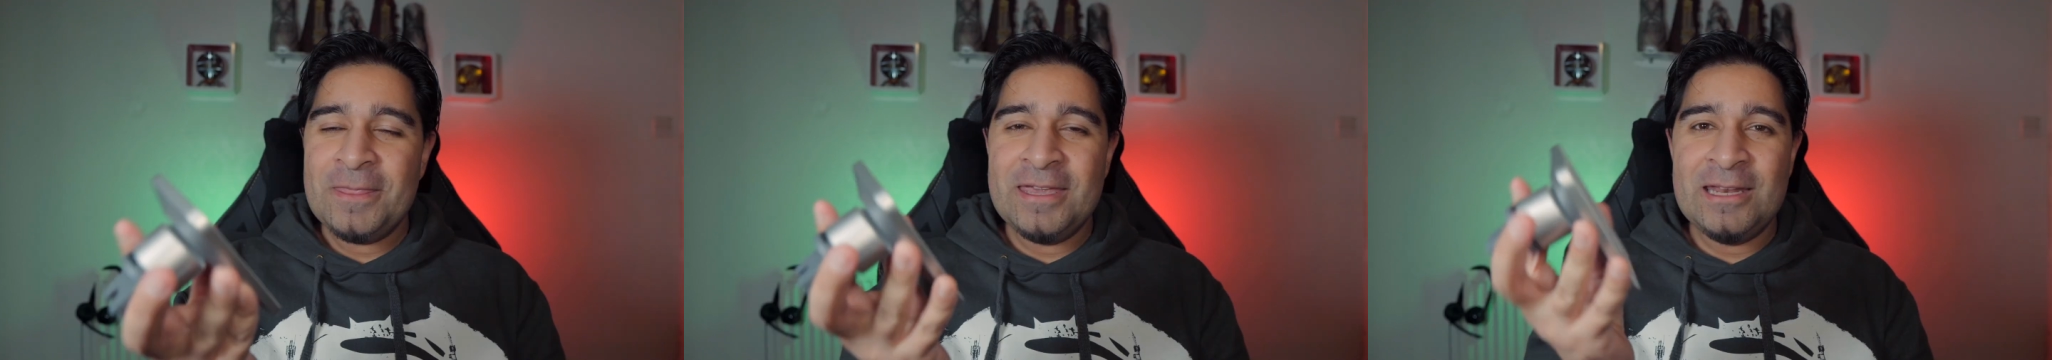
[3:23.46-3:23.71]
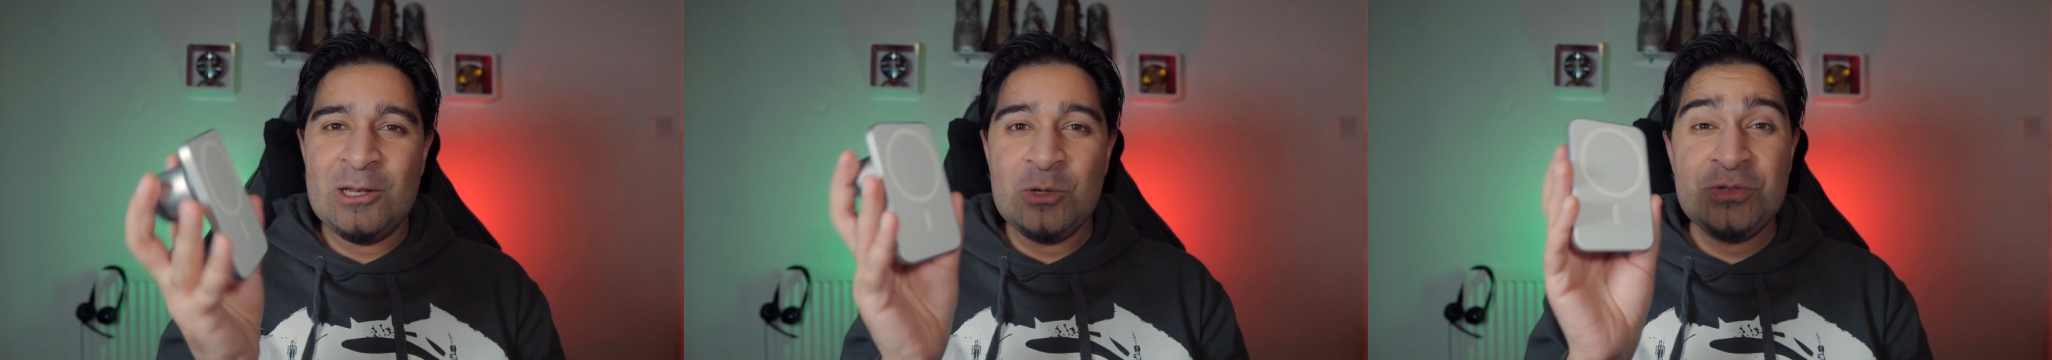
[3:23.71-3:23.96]

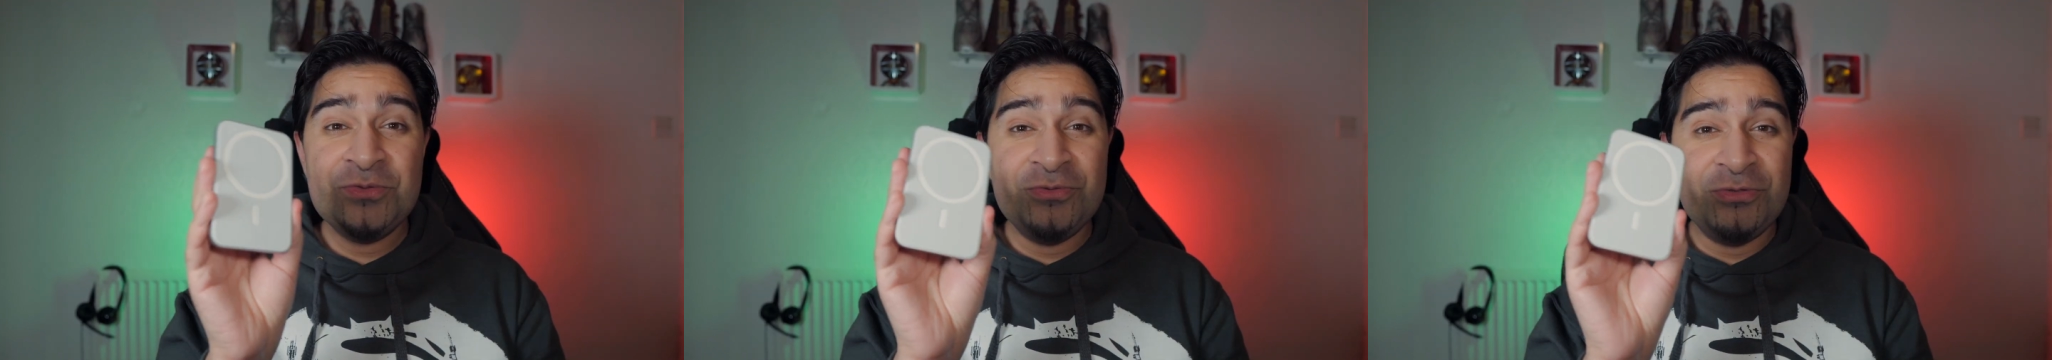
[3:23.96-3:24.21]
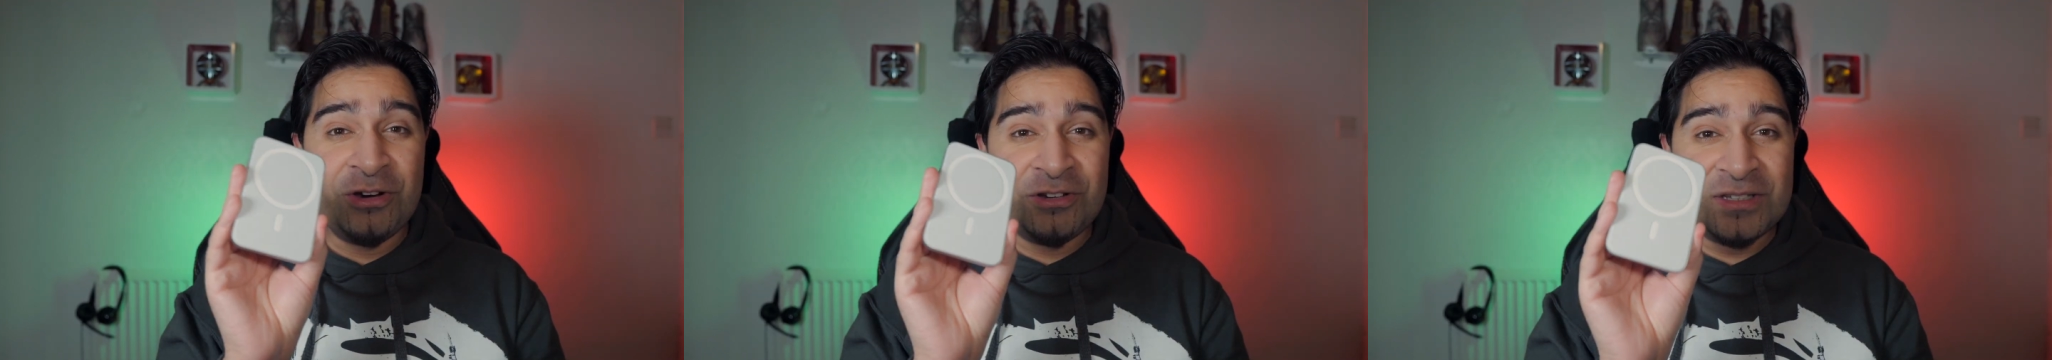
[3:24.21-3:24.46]
It looks
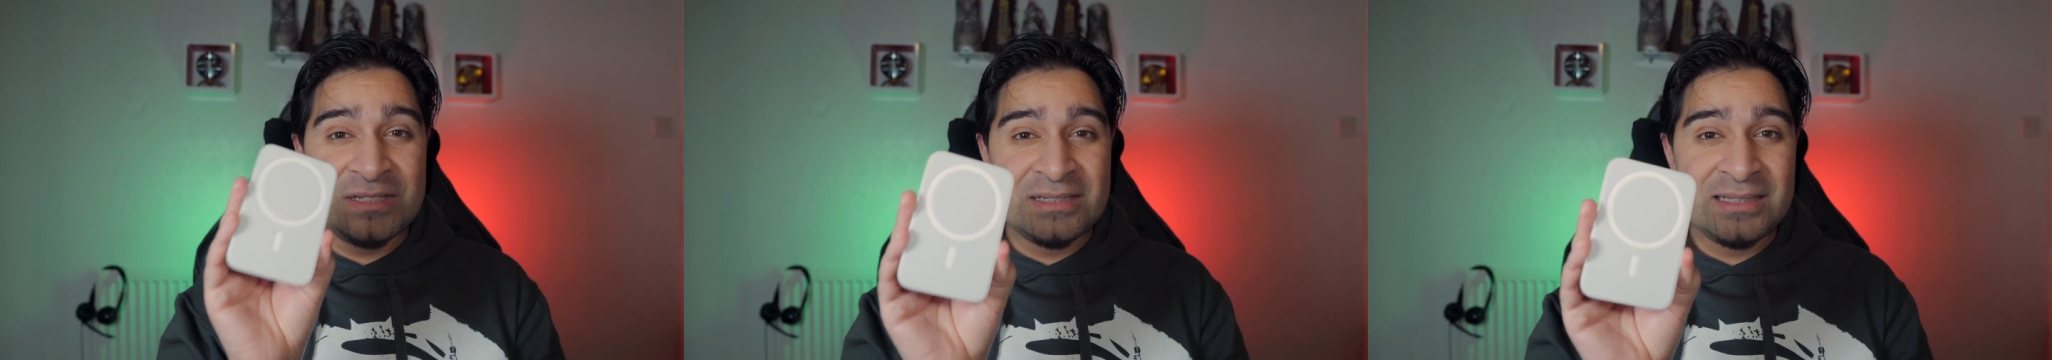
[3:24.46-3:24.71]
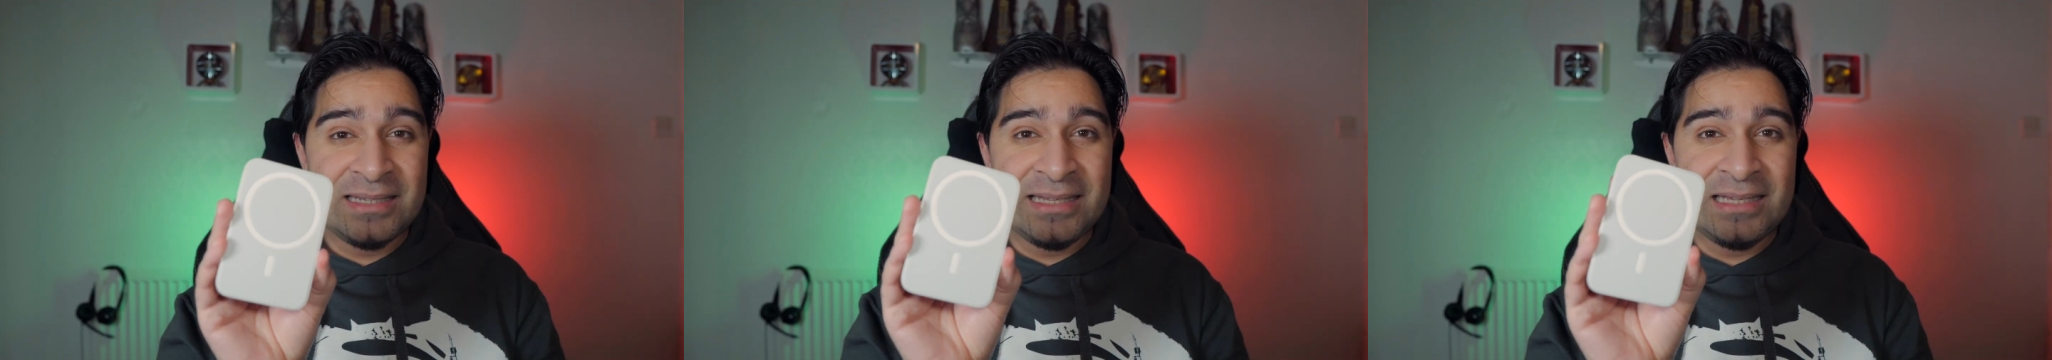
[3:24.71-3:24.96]
very
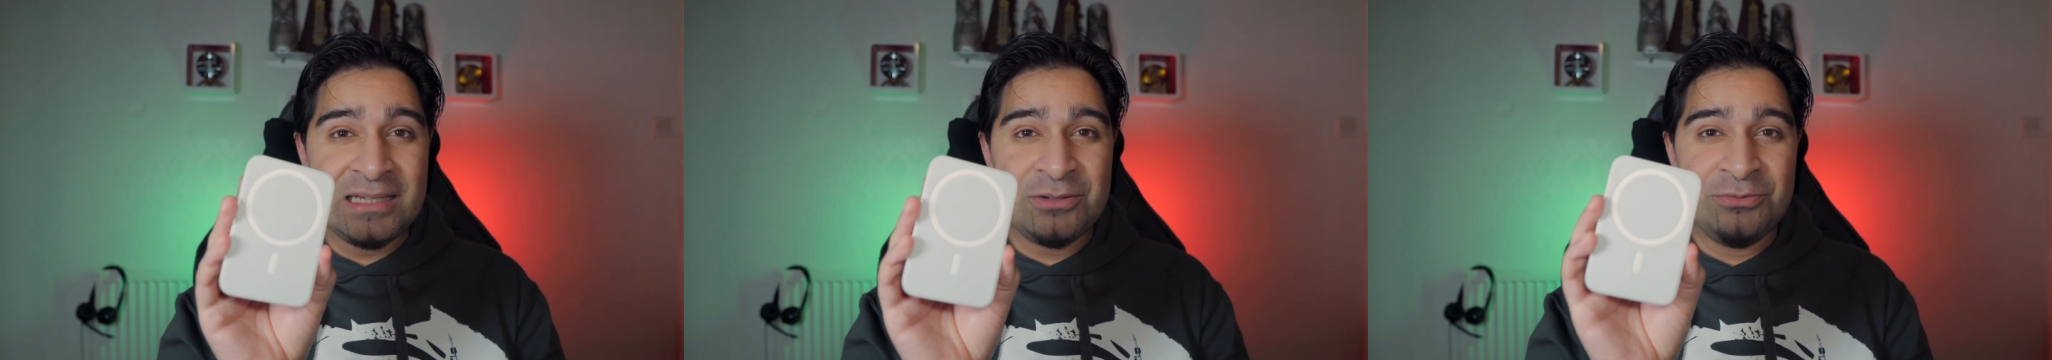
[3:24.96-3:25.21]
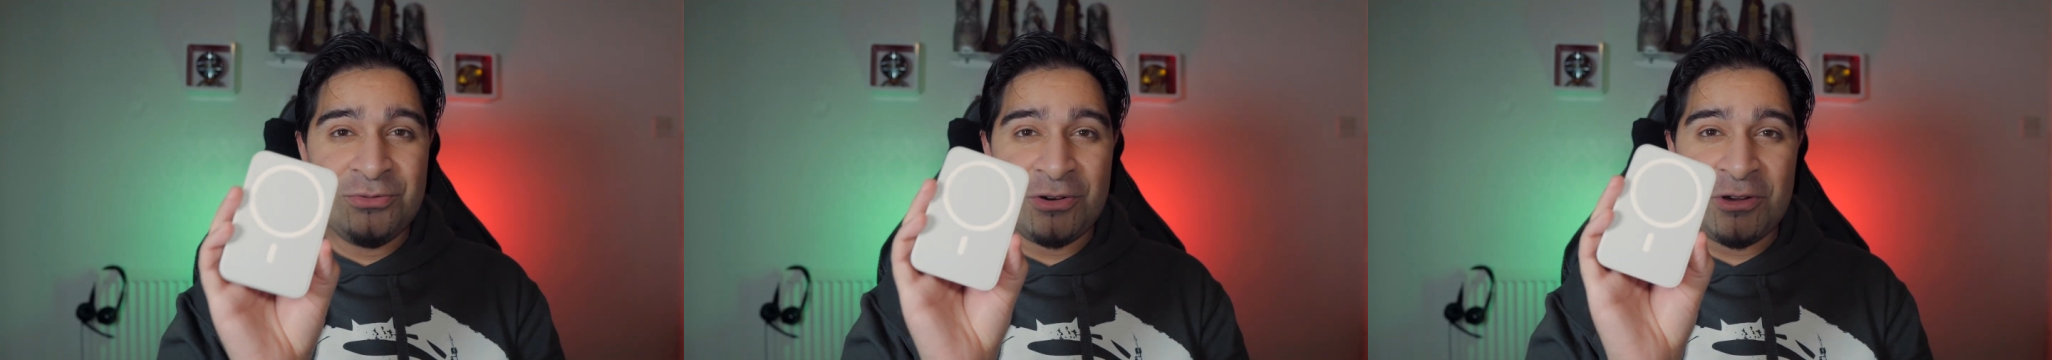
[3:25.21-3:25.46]
sleek,
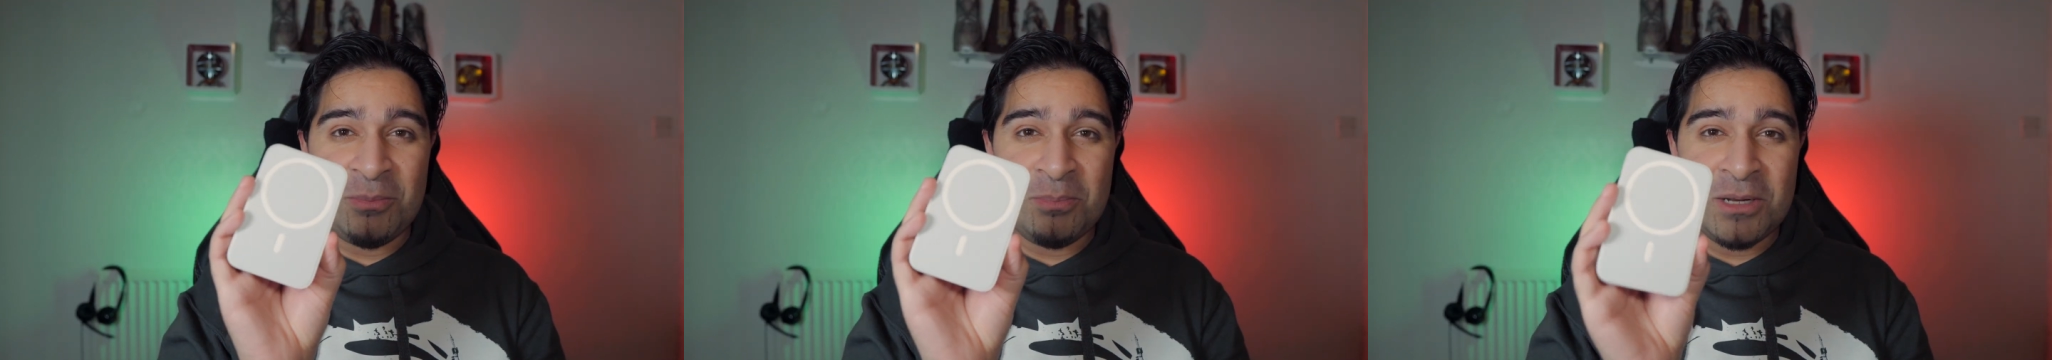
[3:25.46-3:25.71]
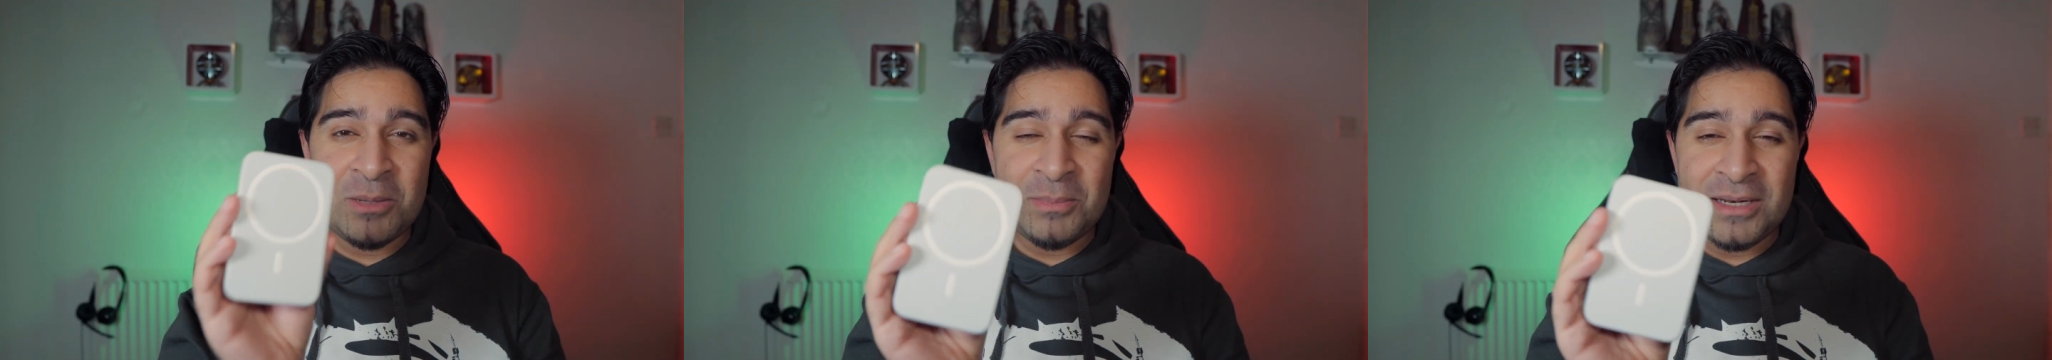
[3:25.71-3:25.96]
very
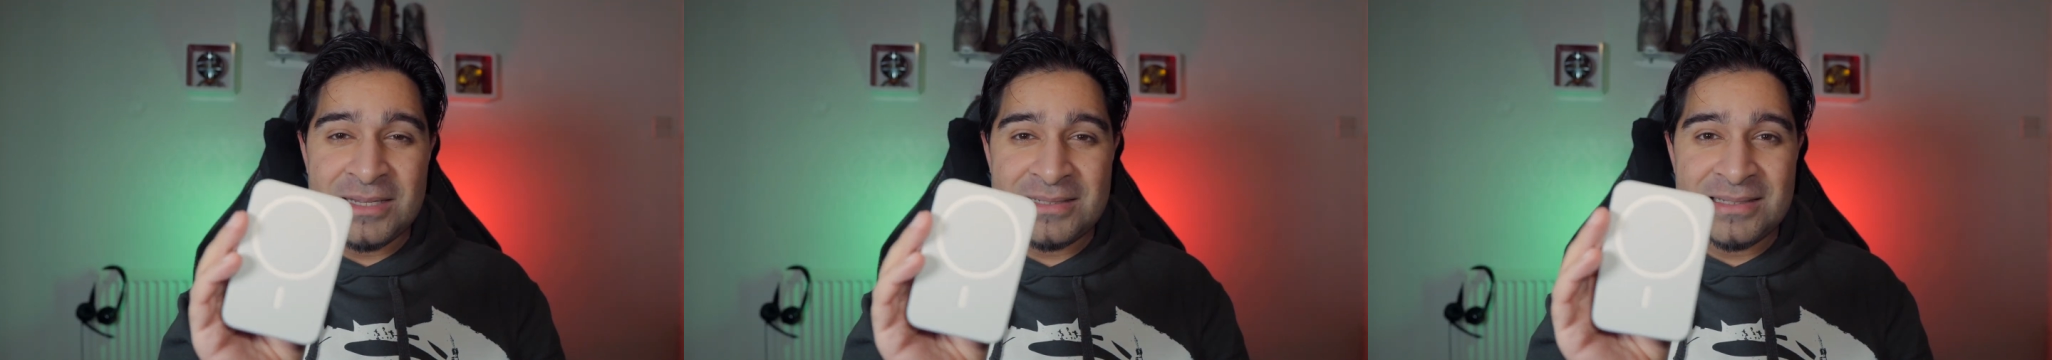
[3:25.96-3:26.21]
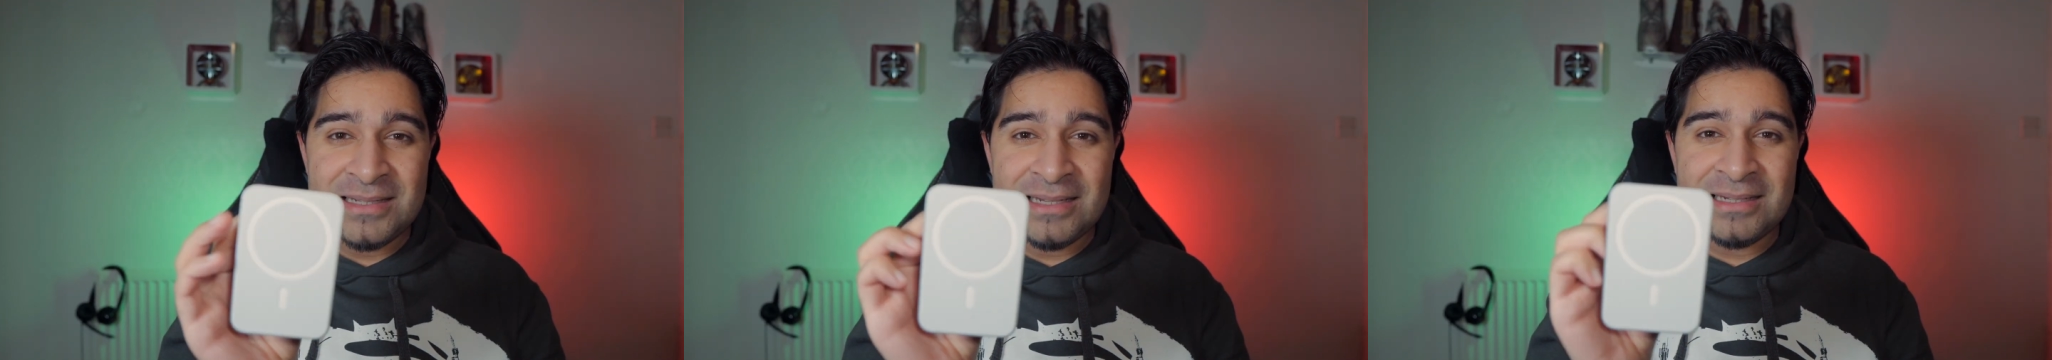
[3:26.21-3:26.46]

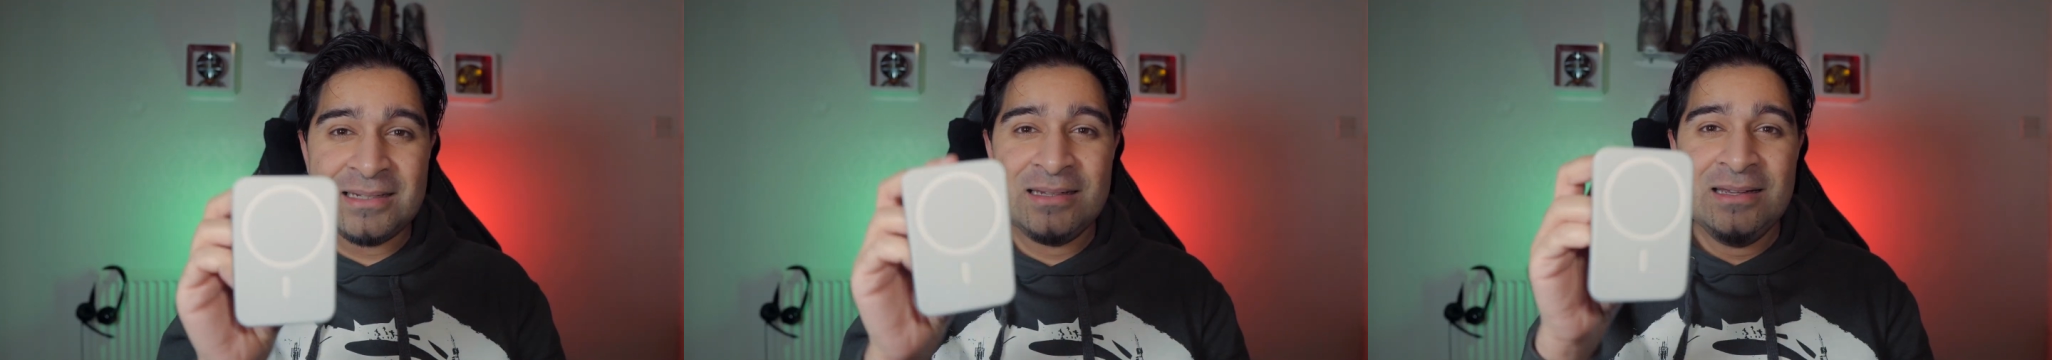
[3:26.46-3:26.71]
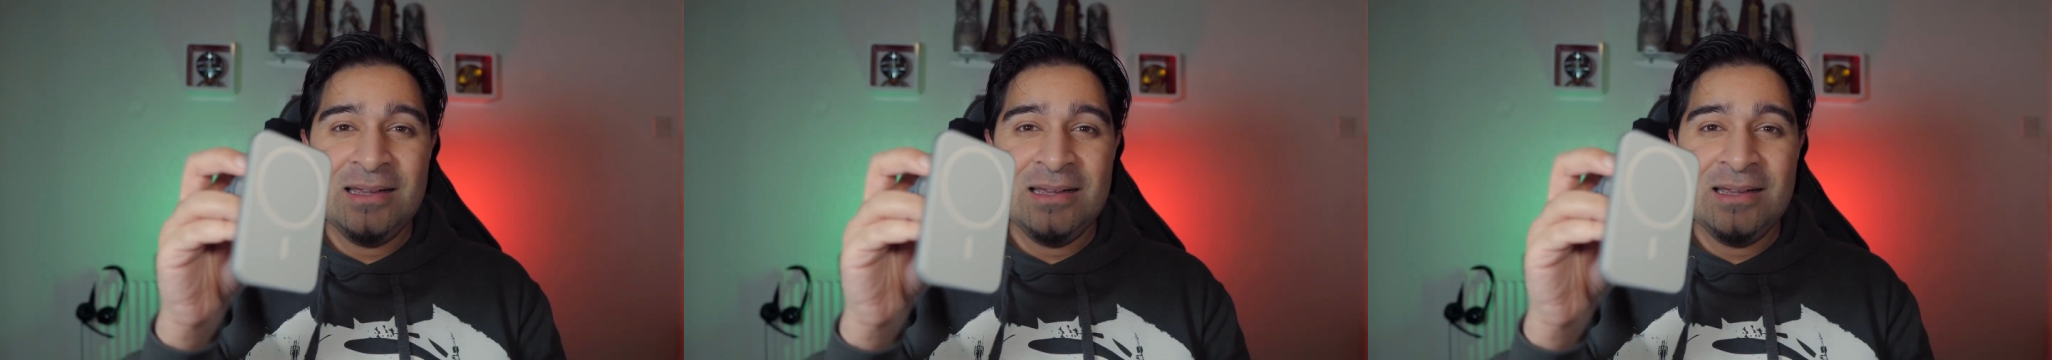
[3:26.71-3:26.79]
minimalistic.